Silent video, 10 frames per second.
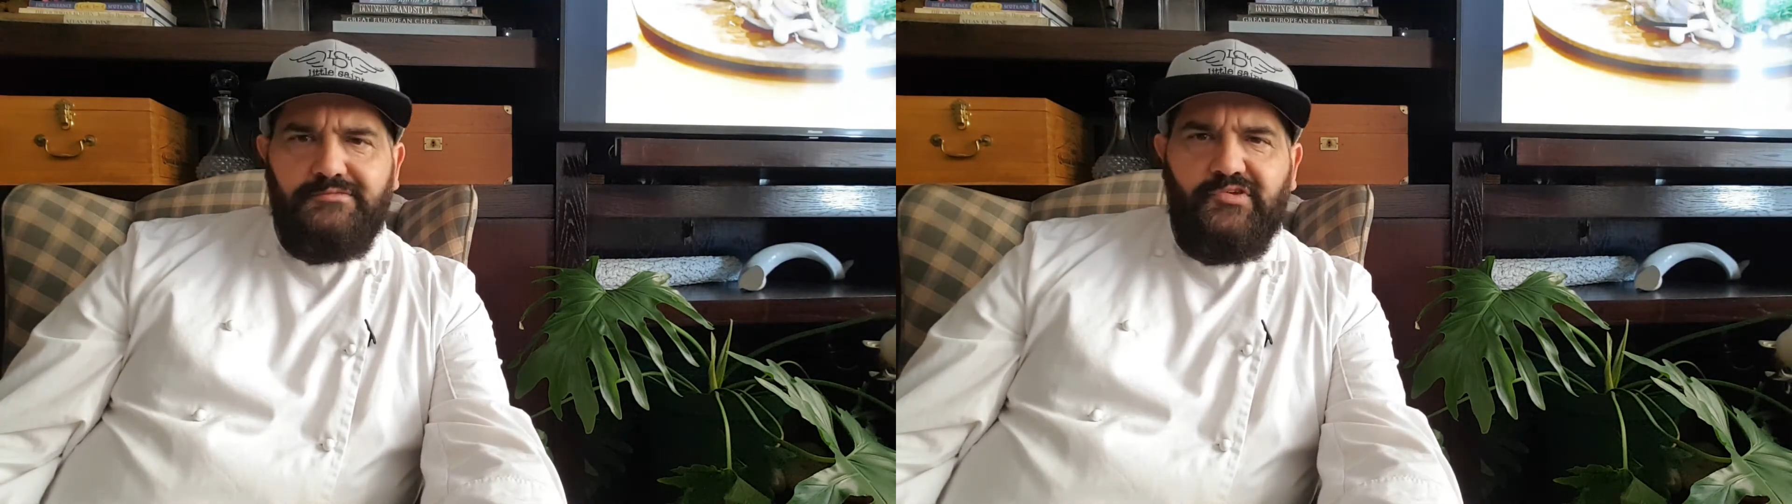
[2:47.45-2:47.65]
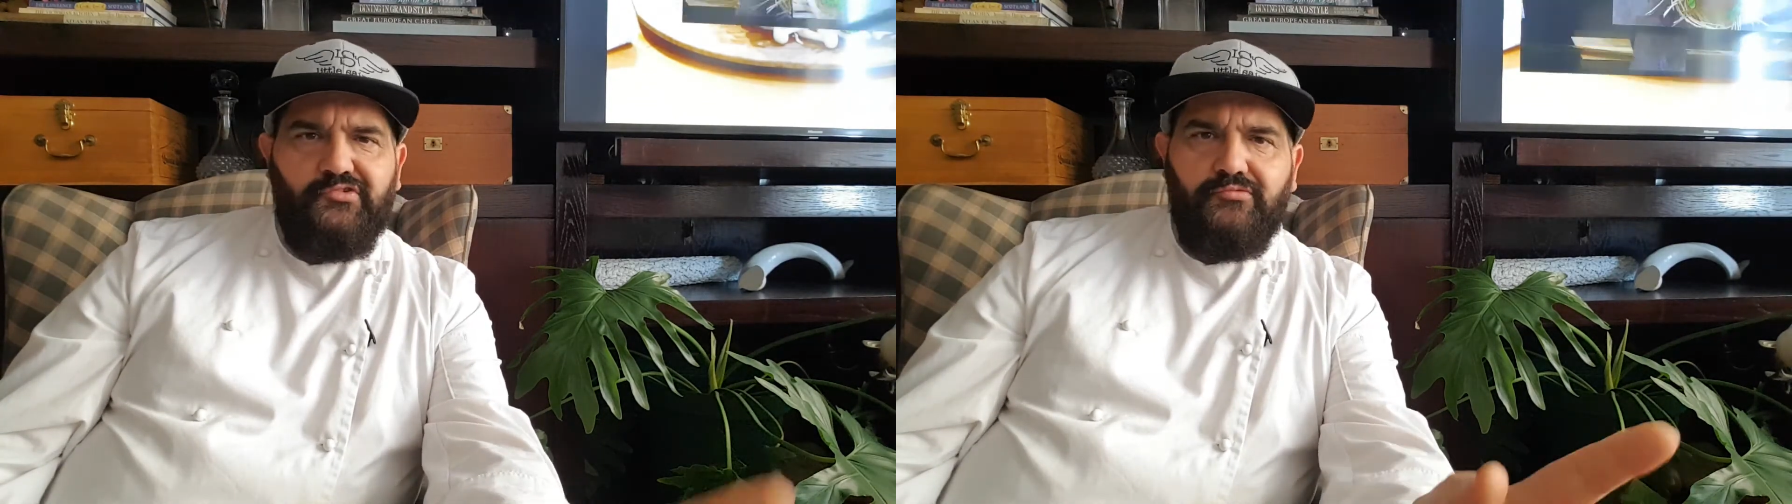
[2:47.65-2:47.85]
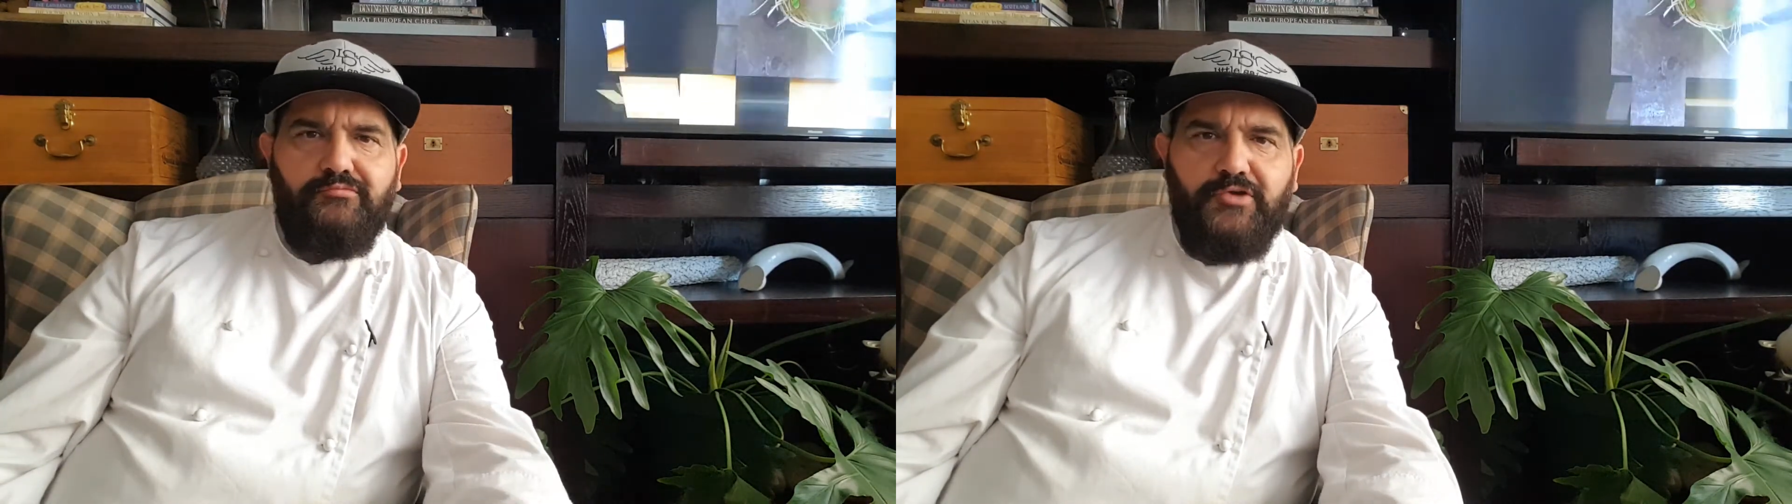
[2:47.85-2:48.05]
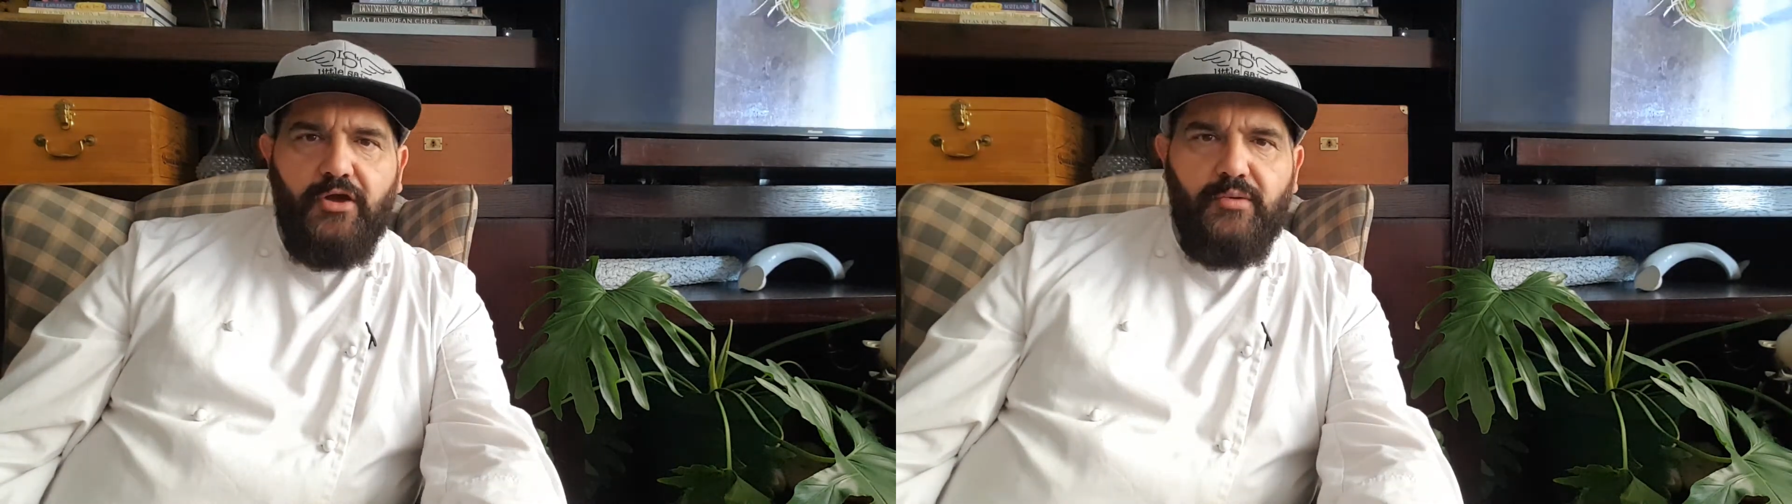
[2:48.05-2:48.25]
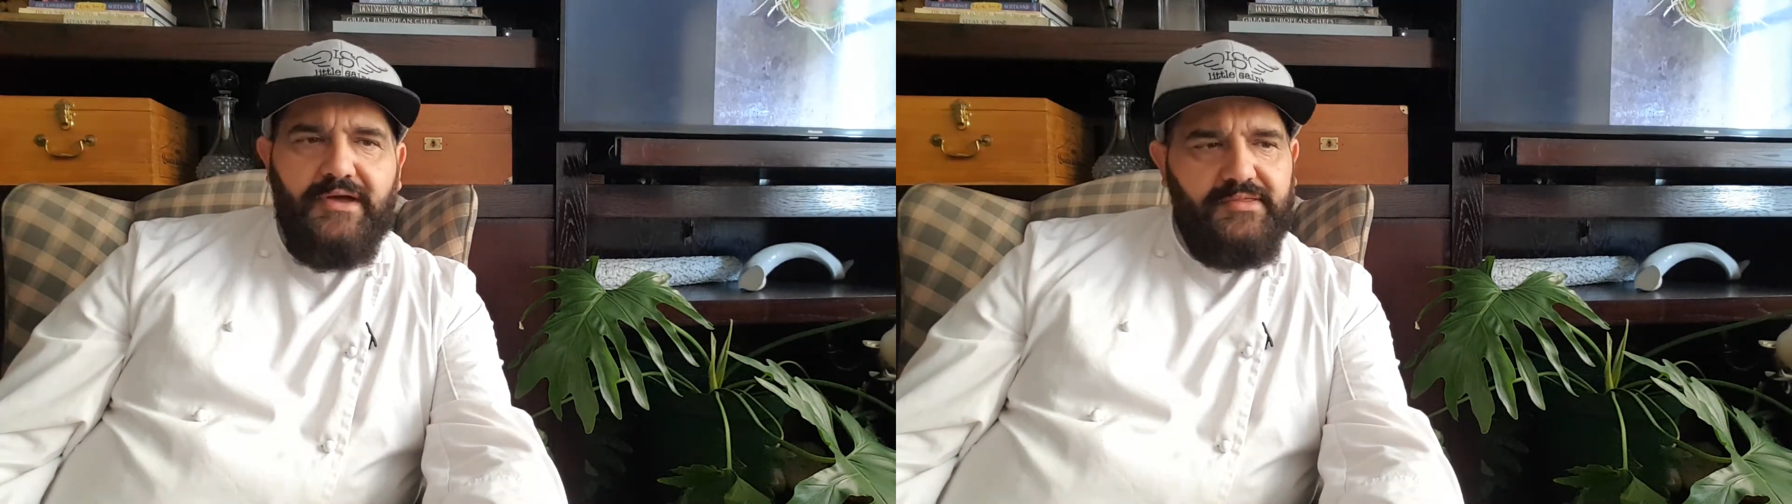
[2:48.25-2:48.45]
just
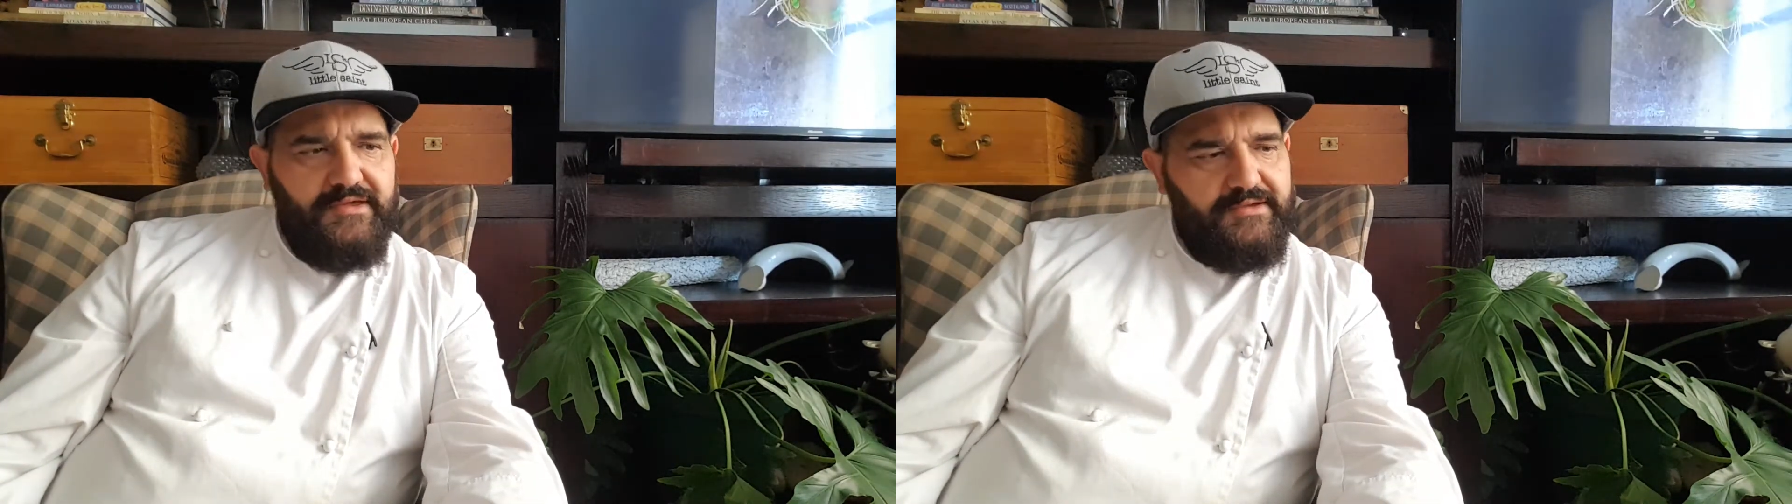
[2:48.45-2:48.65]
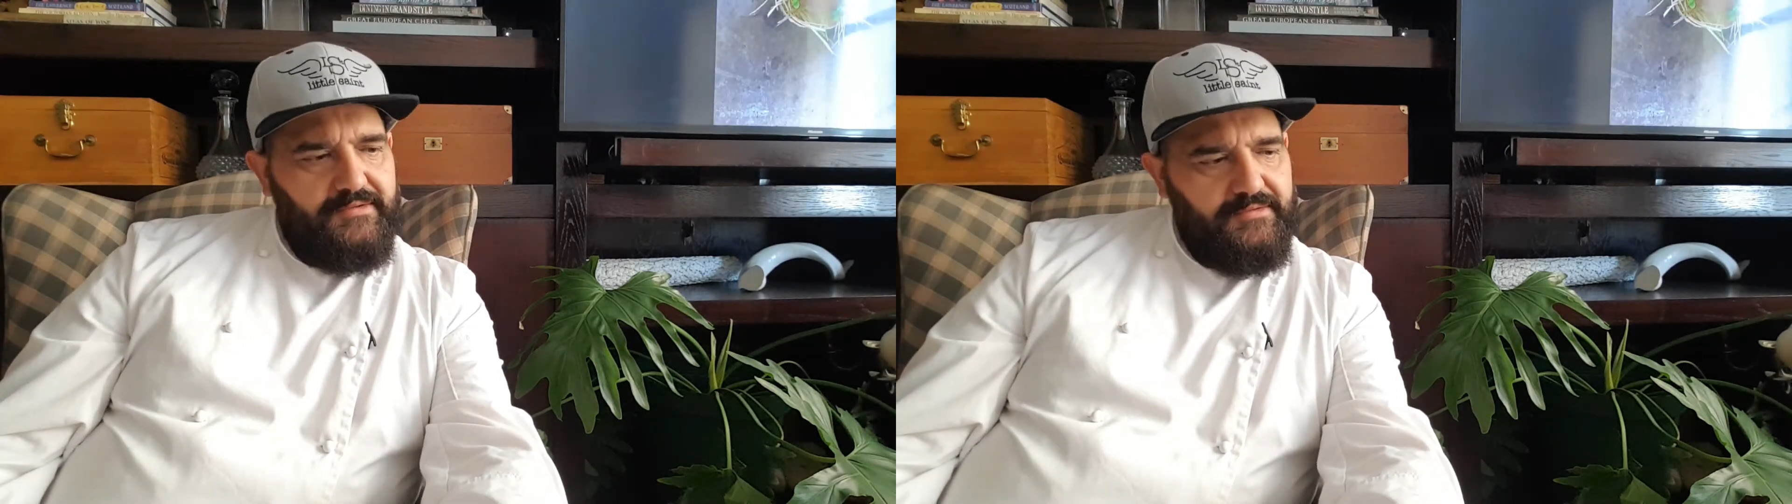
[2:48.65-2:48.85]
go out there."